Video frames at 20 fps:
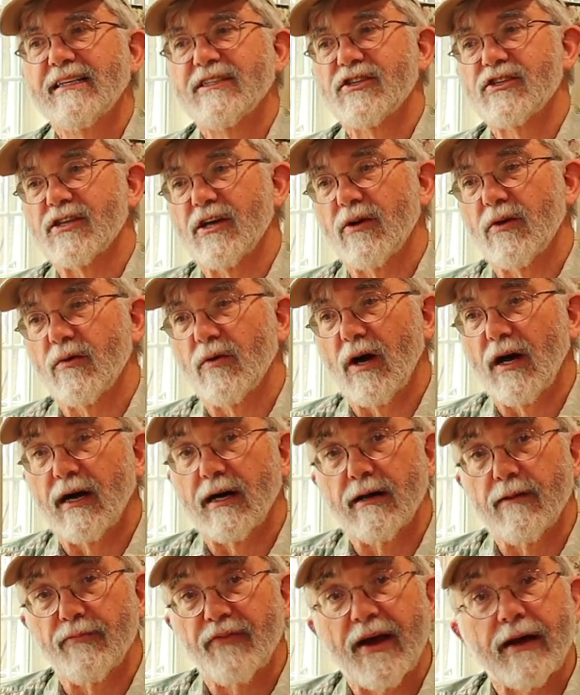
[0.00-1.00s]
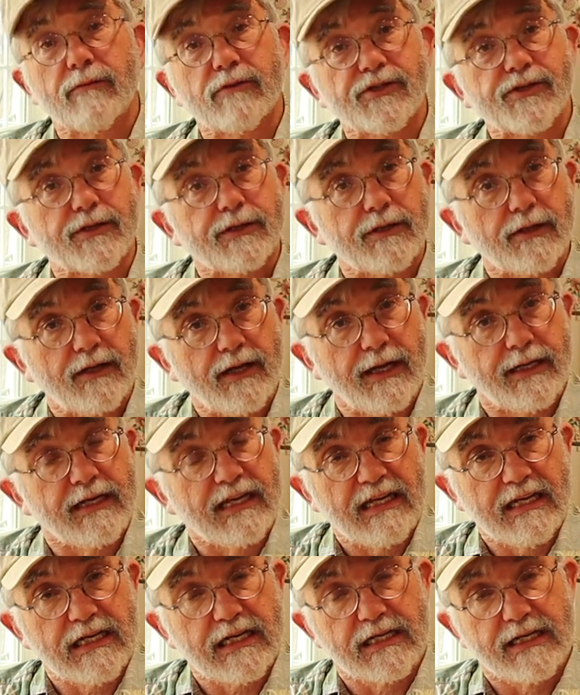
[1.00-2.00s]
So um, that was a,
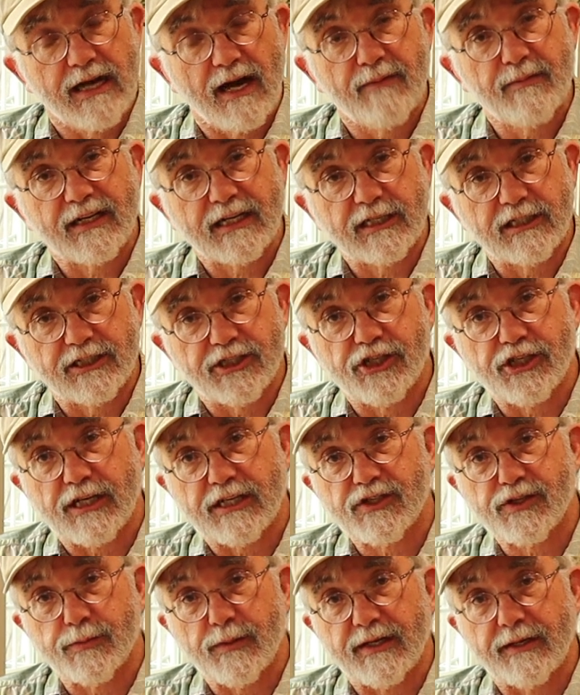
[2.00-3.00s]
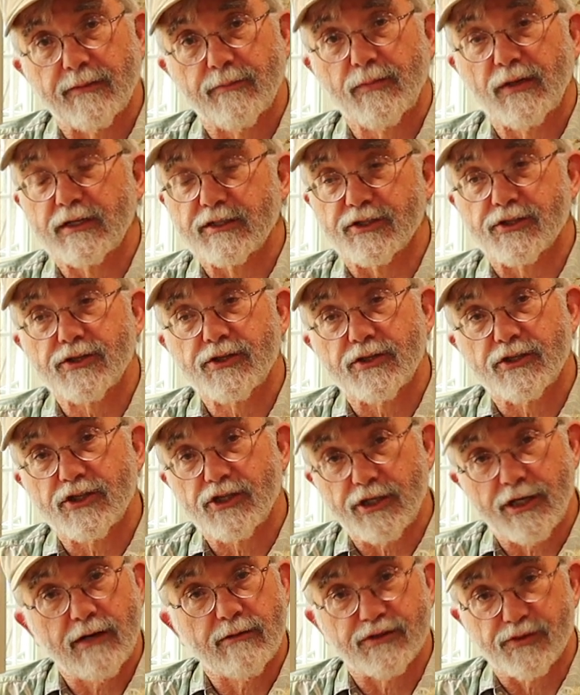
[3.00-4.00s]
an economic adjustment because
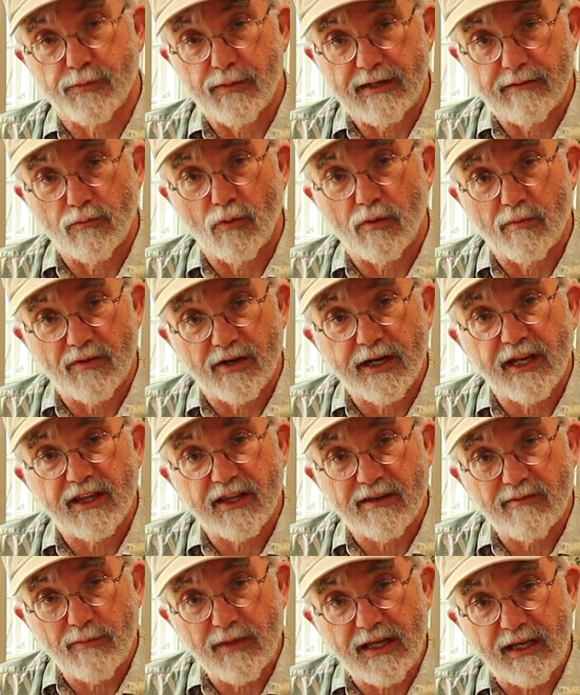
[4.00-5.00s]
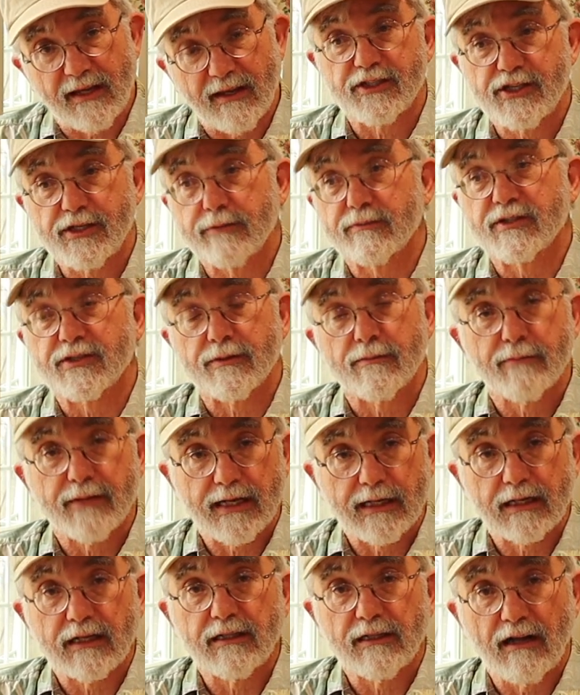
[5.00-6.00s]
she always made more money than me. She was a
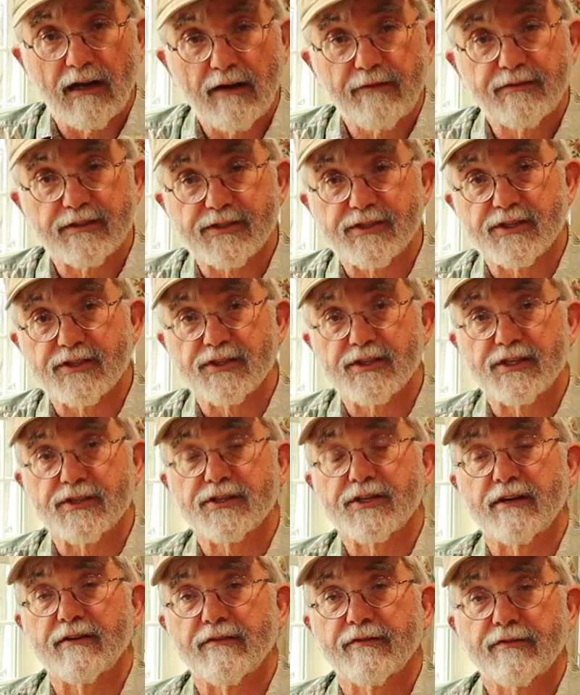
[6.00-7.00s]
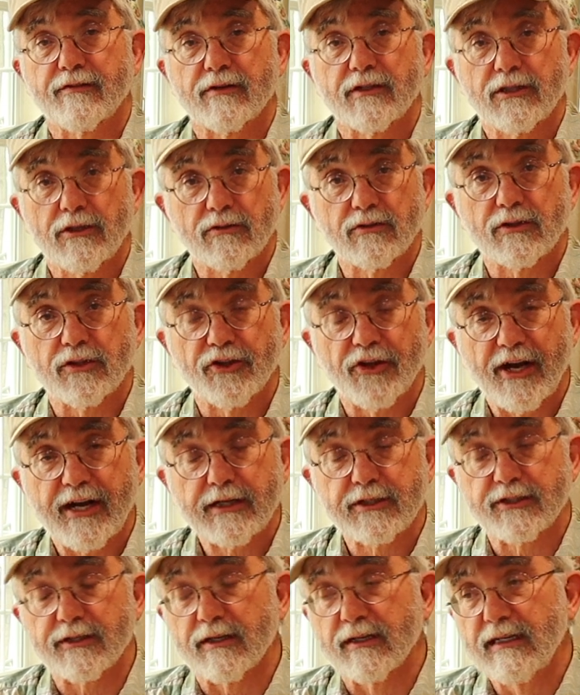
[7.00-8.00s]
medical office assistant for a local
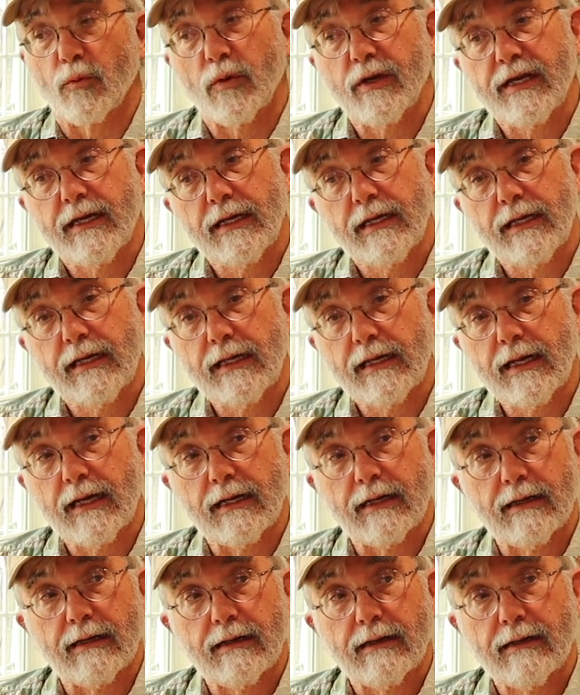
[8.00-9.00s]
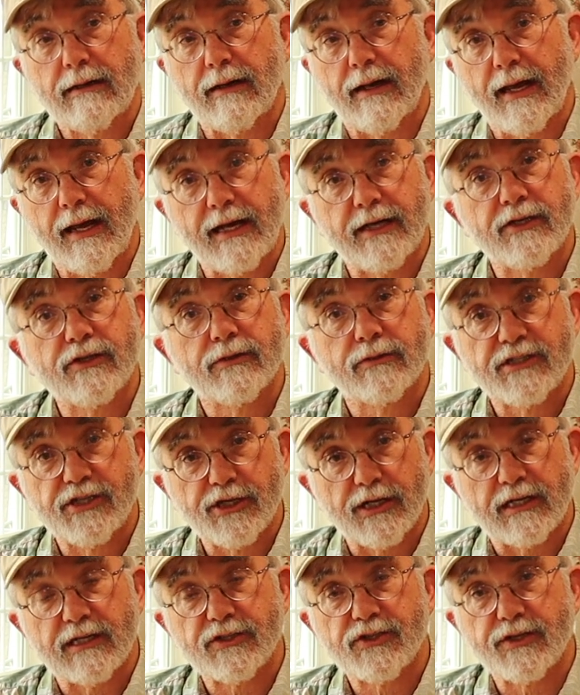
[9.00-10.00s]
doctor. We uh, had to
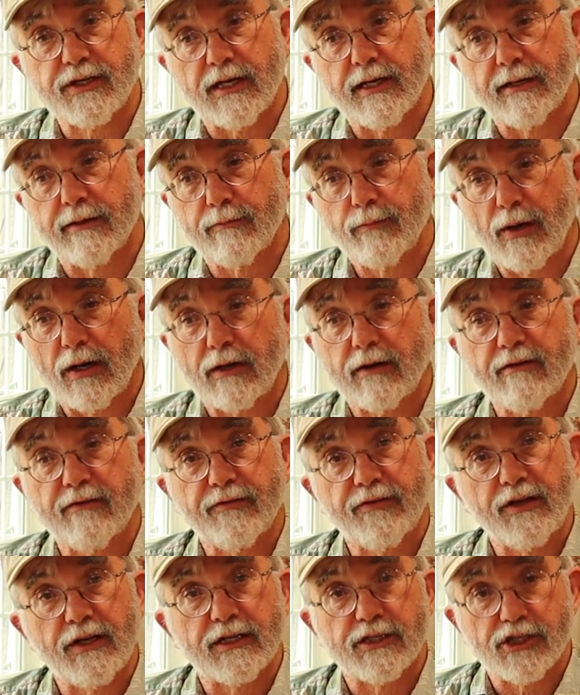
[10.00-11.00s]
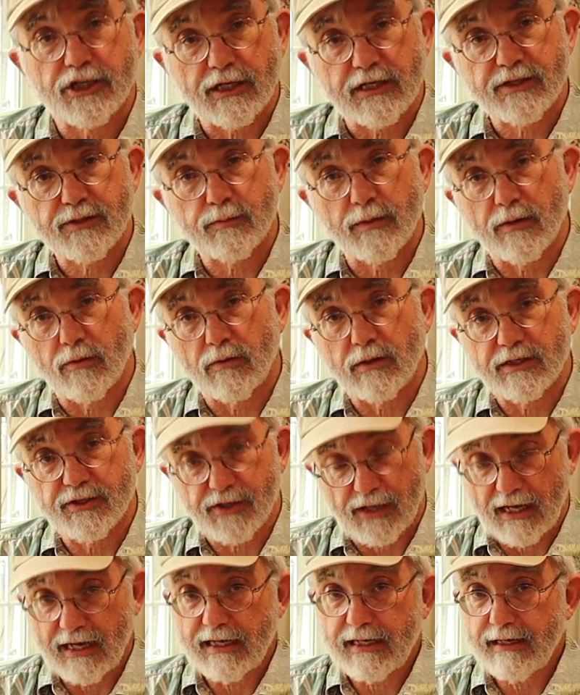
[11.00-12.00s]
adjust, and part of the adjustment was
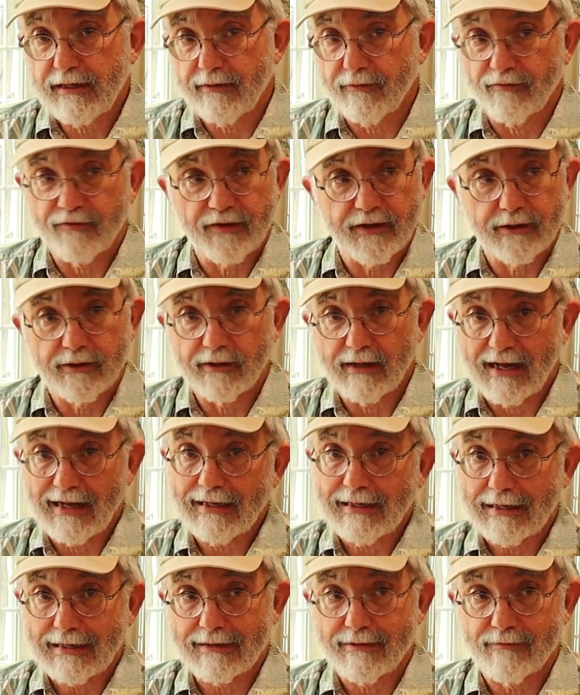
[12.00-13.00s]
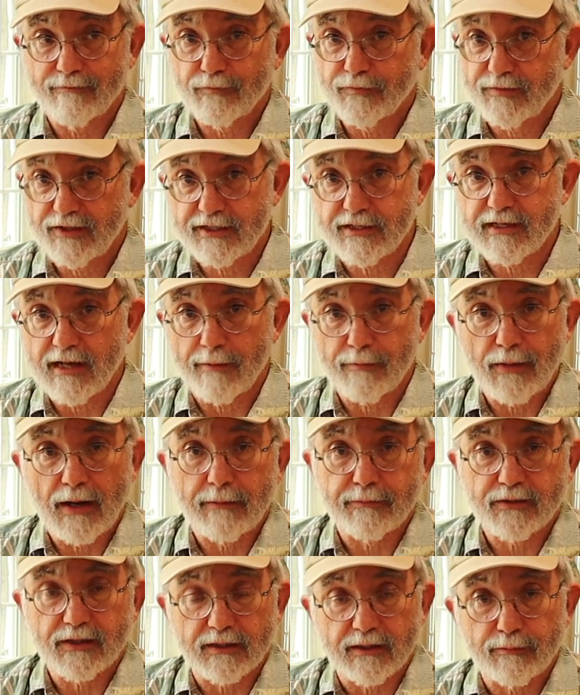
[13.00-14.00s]
I figured I got to step
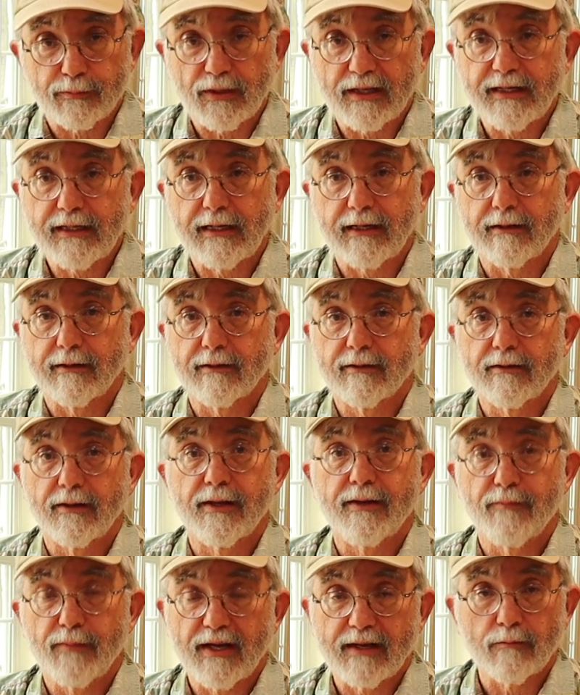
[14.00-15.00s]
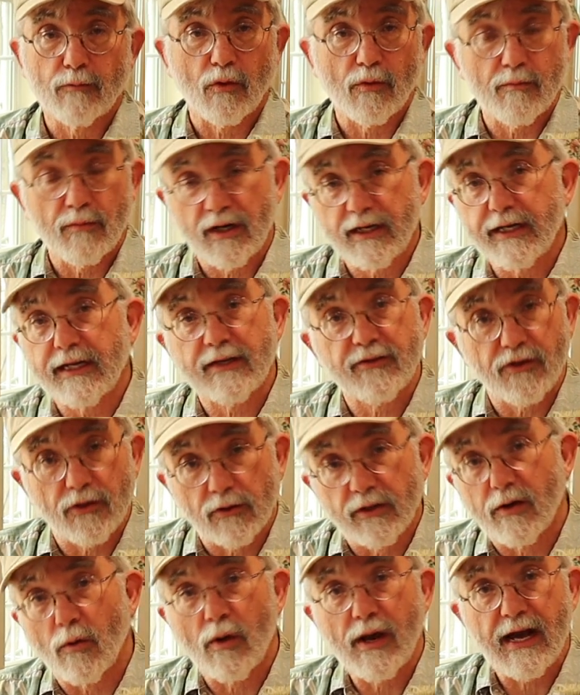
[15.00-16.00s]
up to the plate here and make more money. And the
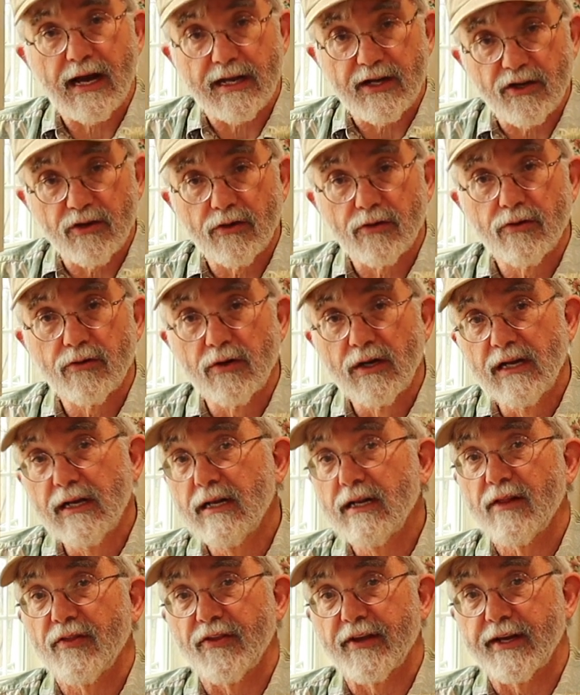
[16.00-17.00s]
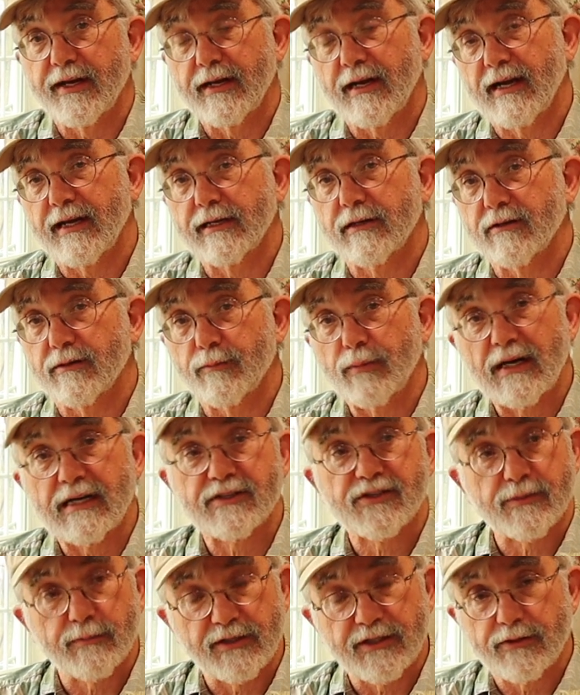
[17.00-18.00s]
only way I knew that I could
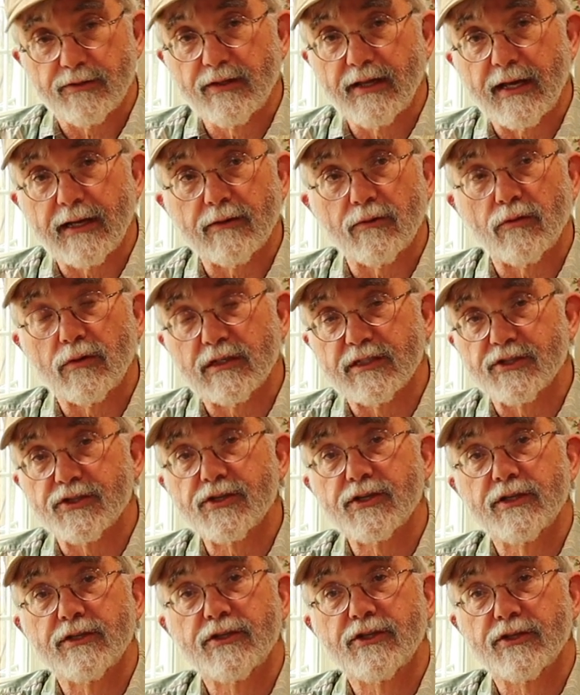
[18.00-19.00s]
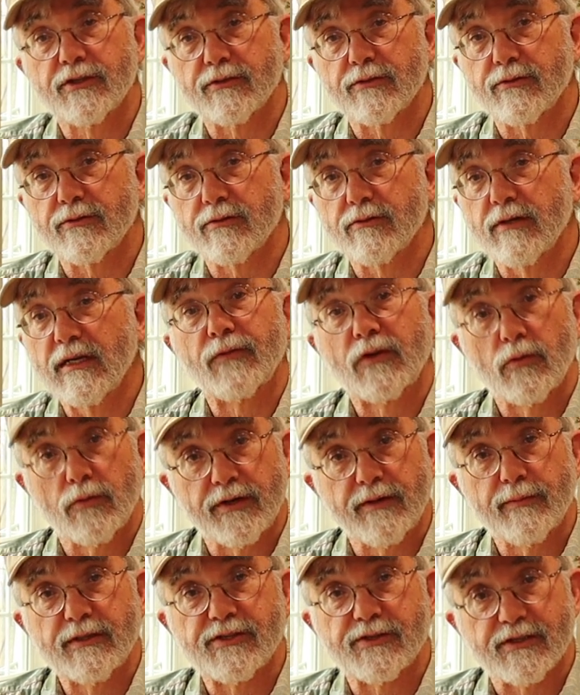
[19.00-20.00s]
possibly do that was to go
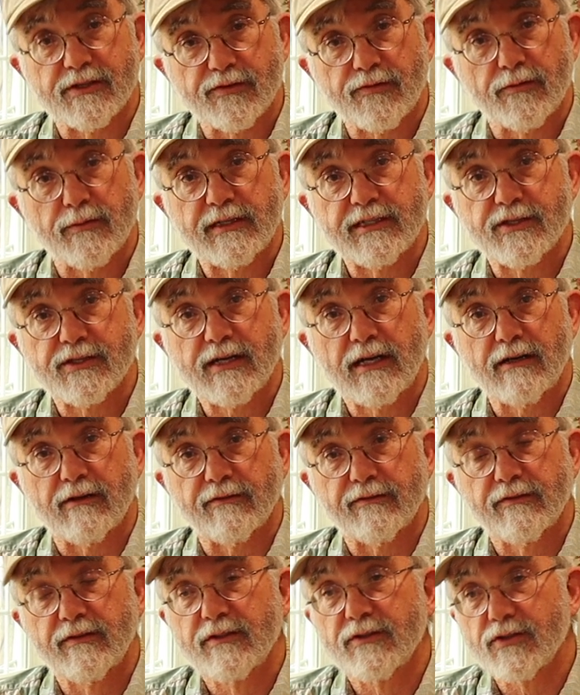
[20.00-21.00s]
into business for myself.